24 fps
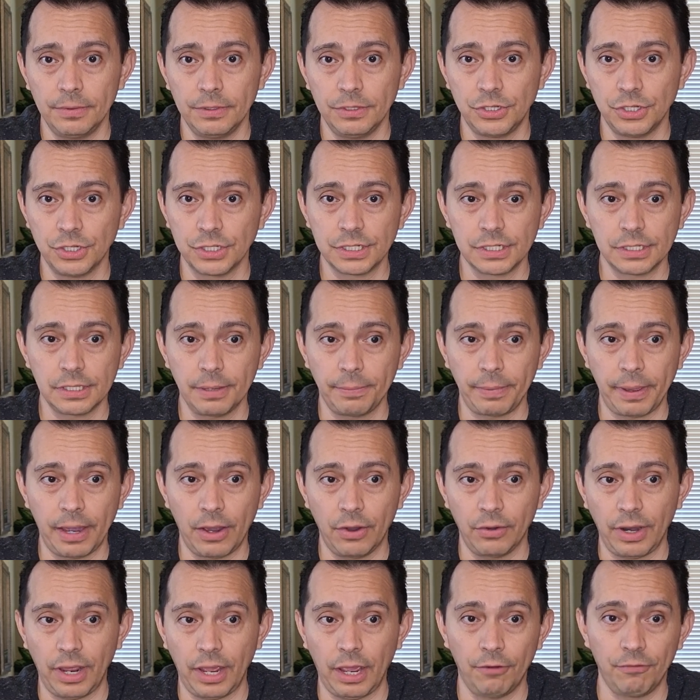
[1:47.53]
just
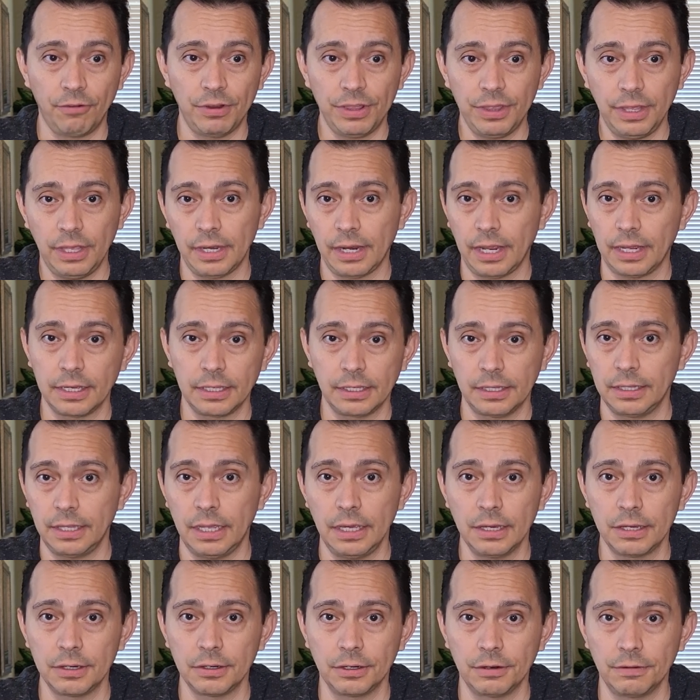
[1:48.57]
about everything I could
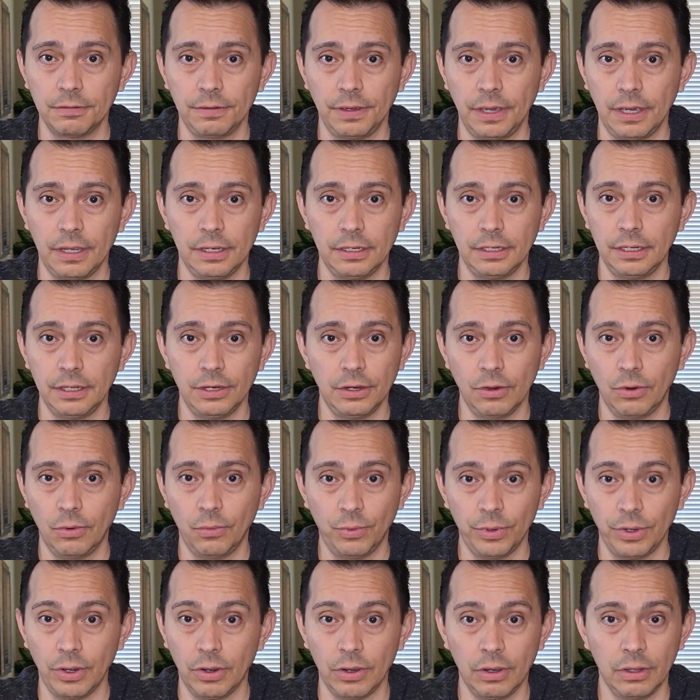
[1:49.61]
think of, and you know,
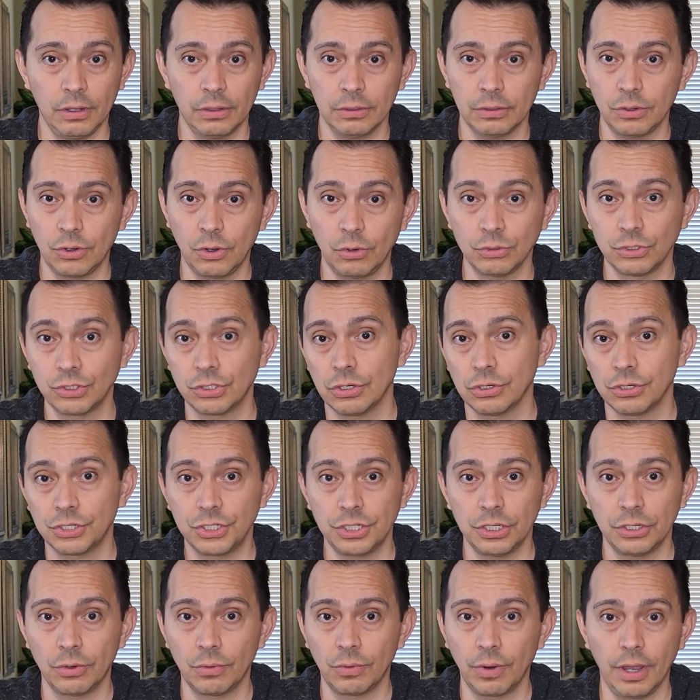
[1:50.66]
we all go
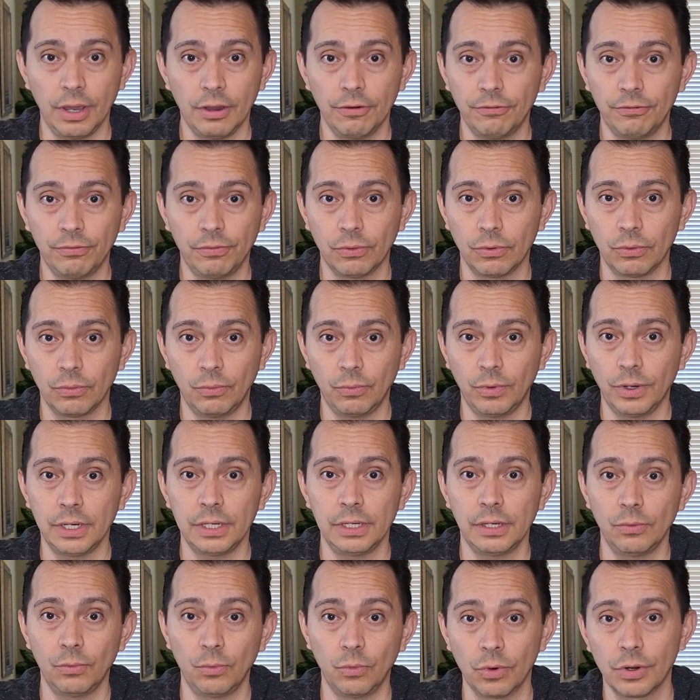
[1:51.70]
searching around for
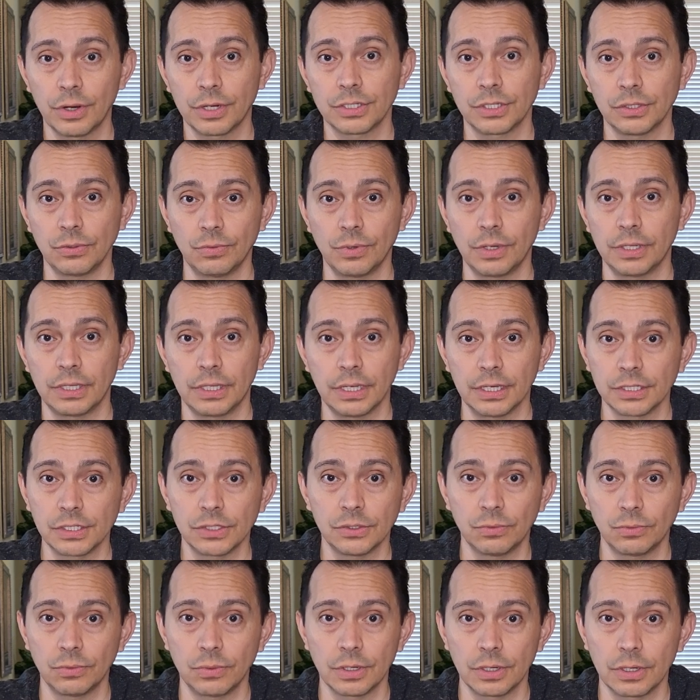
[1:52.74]
what works and what
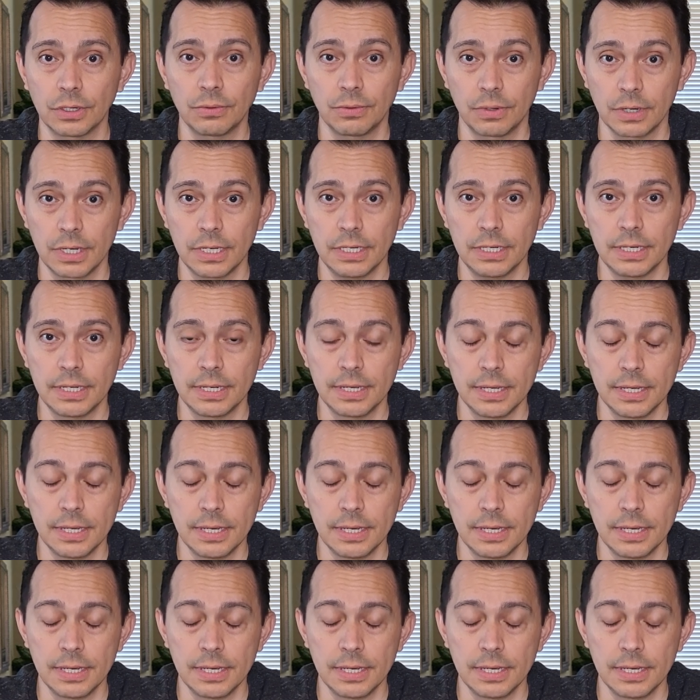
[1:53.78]
doesn't work, right?